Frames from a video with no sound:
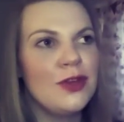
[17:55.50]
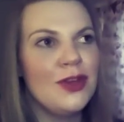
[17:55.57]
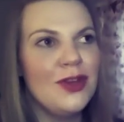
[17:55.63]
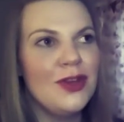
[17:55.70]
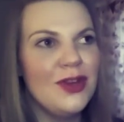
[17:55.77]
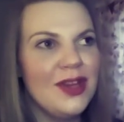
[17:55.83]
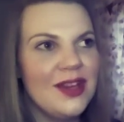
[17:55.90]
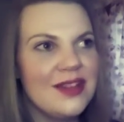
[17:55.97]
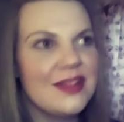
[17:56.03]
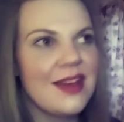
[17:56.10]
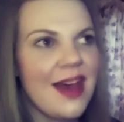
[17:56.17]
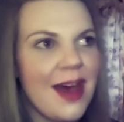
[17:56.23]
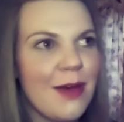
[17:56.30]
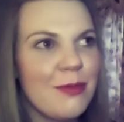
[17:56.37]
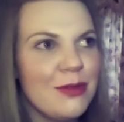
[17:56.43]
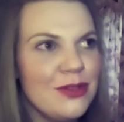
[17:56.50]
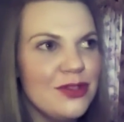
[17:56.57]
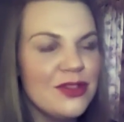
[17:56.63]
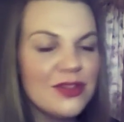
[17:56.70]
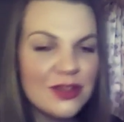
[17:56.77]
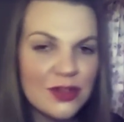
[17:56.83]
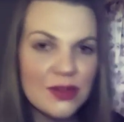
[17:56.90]
union to happen,
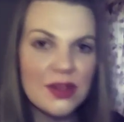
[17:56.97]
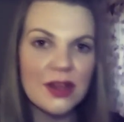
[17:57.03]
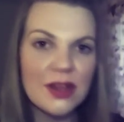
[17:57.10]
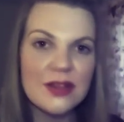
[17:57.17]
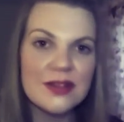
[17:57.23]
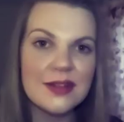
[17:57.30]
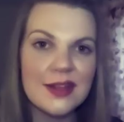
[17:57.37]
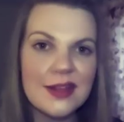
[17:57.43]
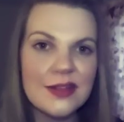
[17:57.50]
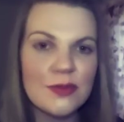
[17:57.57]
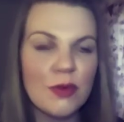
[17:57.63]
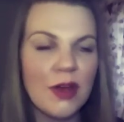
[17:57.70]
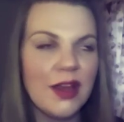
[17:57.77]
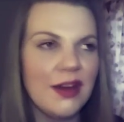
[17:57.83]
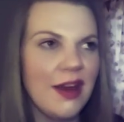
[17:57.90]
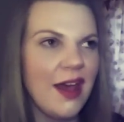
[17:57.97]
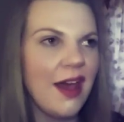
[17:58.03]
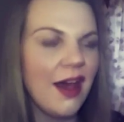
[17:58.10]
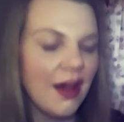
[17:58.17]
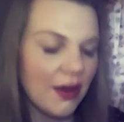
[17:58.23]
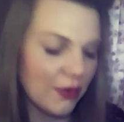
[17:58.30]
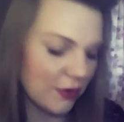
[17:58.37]
just do those things right
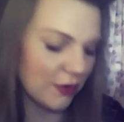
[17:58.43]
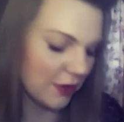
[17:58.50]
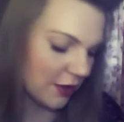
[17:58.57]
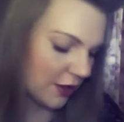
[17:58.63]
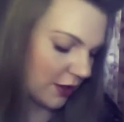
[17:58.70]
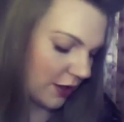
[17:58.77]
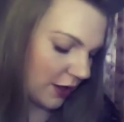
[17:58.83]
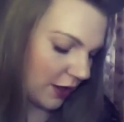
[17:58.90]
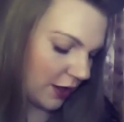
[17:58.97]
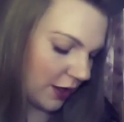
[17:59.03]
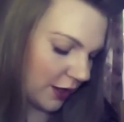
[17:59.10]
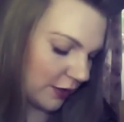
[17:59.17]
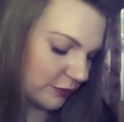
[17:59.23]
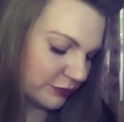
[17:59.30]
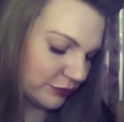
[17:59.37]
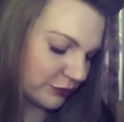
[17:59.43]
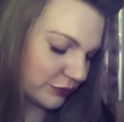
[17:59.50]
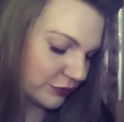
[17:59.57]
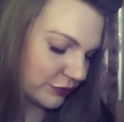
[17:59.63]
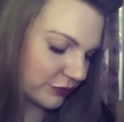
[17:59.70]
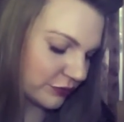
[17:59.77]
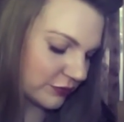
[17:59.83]
now. Because um,
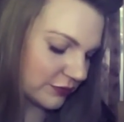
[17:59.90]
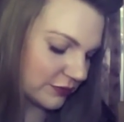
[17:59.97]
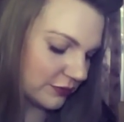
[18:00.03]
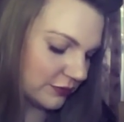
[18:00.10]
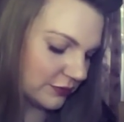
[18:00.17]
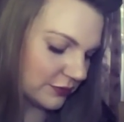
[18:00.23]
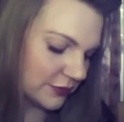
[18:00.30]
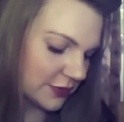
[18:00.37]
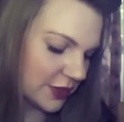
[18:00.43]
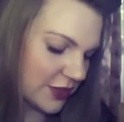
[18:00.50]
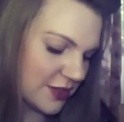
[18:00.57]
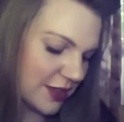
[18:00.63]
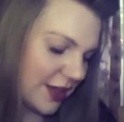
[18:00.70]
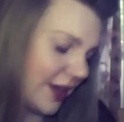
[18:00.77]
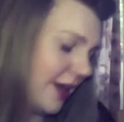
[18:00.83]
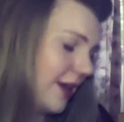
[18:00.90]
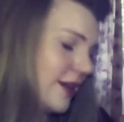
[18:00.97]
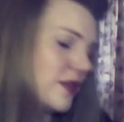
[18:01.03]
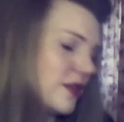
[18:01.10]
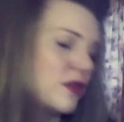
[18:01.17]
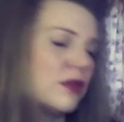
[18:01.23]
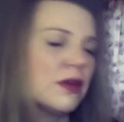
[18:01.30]
again,
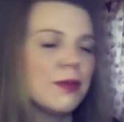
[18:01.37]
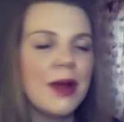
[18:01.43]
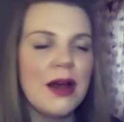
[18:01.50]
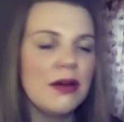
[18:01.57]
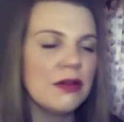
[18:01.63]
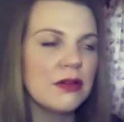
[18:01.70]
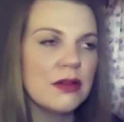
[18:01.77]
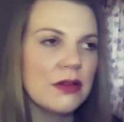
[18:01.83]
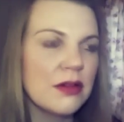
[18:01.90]
it's all about